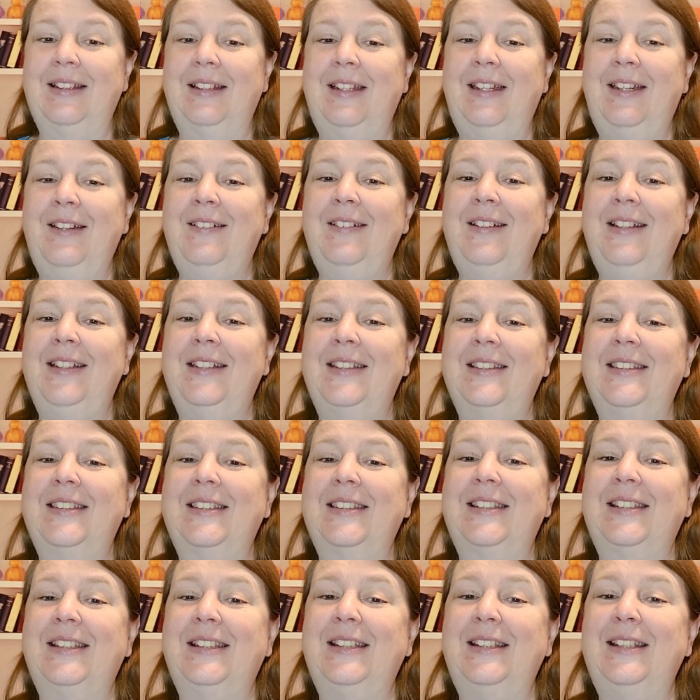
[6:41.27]
Kirian
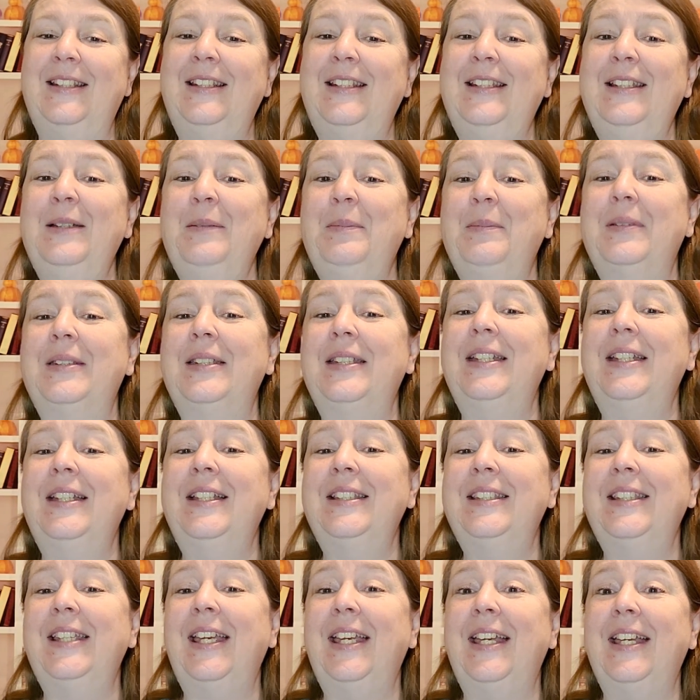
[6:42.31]
slipped
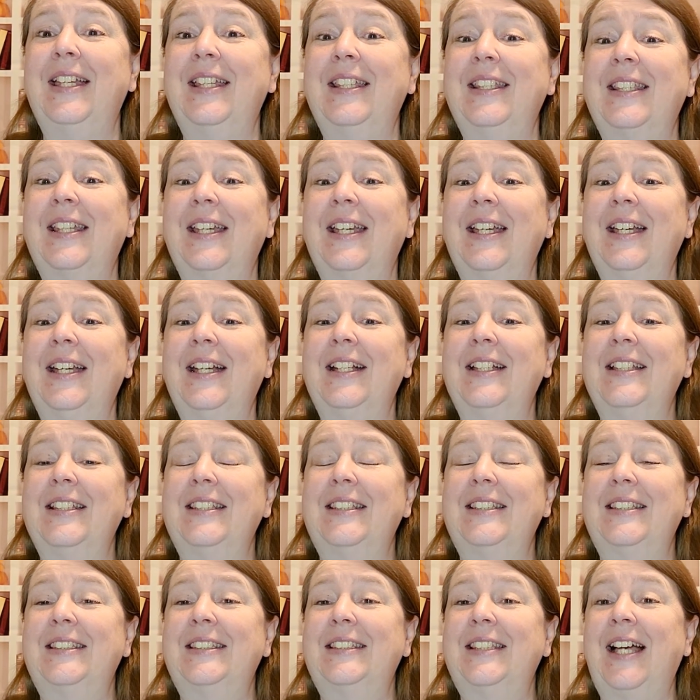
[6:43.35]
his hand
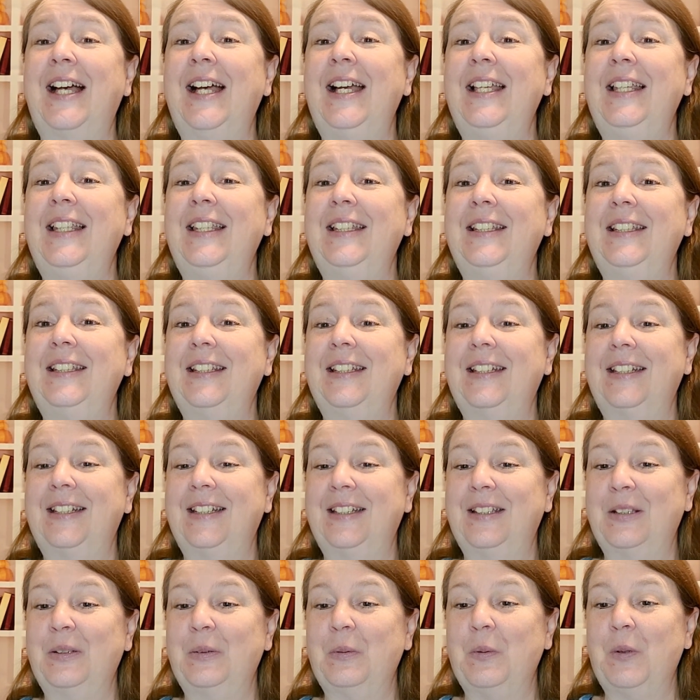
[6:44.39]
silently
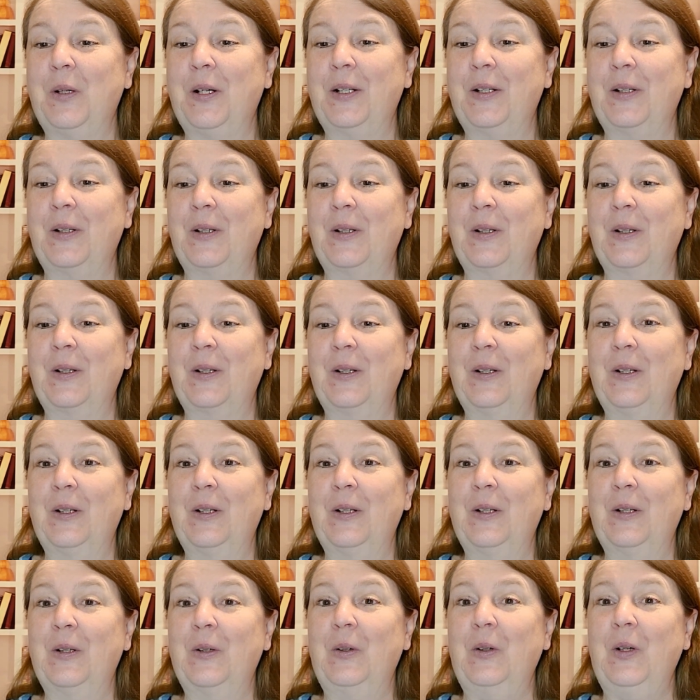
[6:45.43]
in the water.
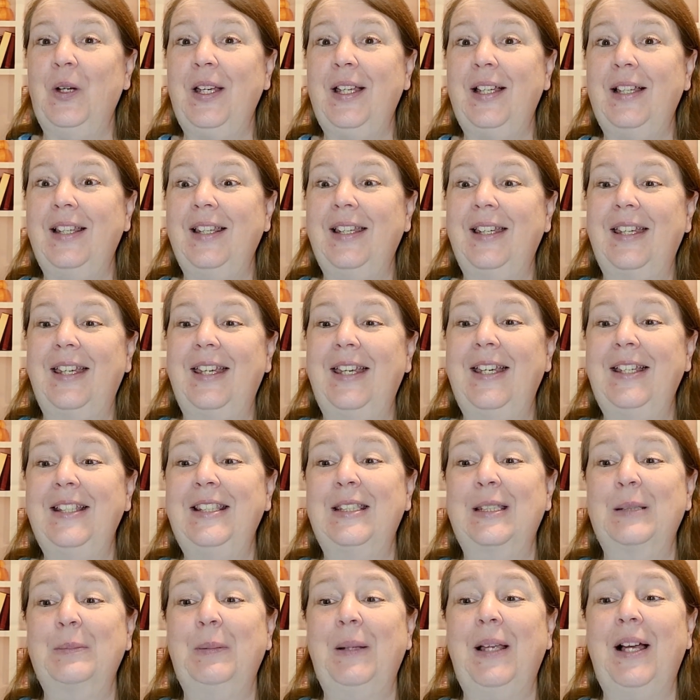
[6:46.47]
Quickly, he
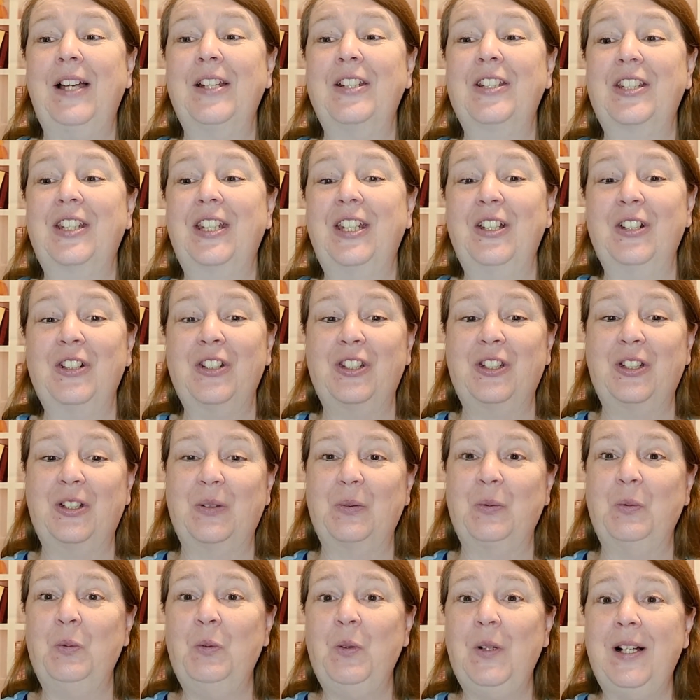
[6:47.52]
splashed Kirsha
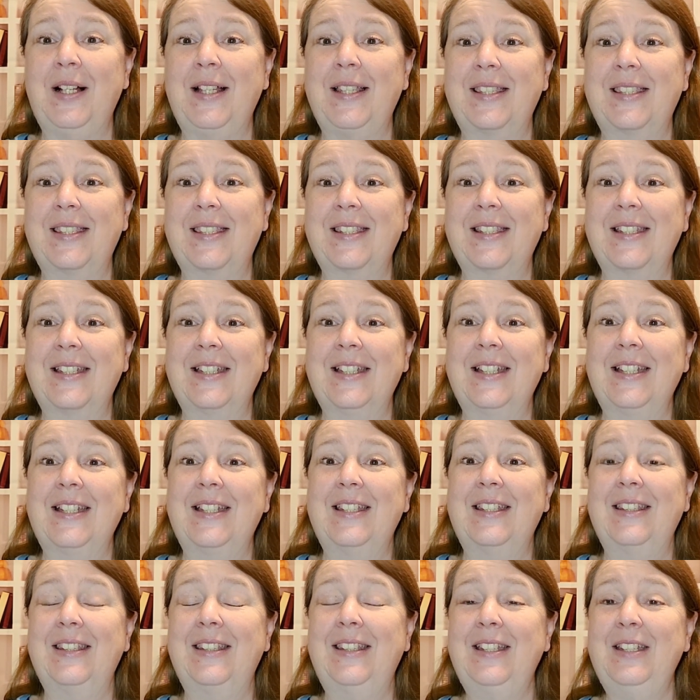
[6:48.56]
once,
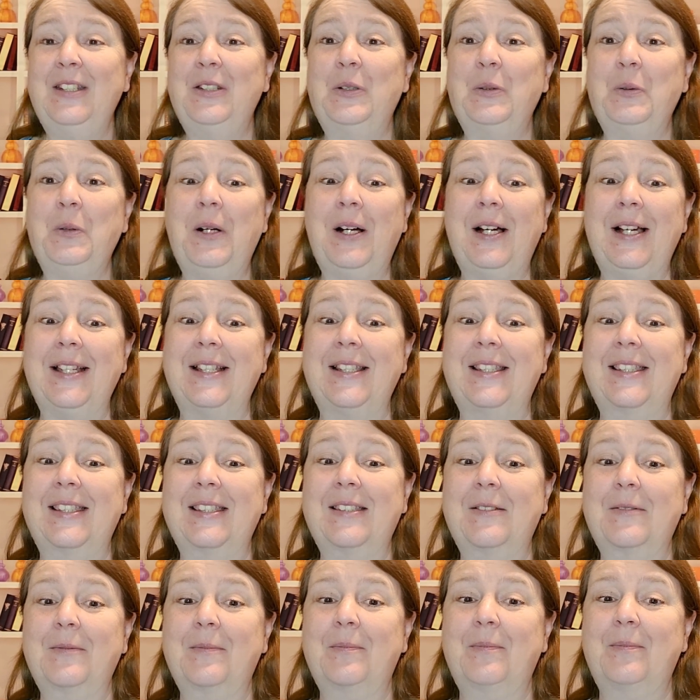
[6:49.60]
then twice.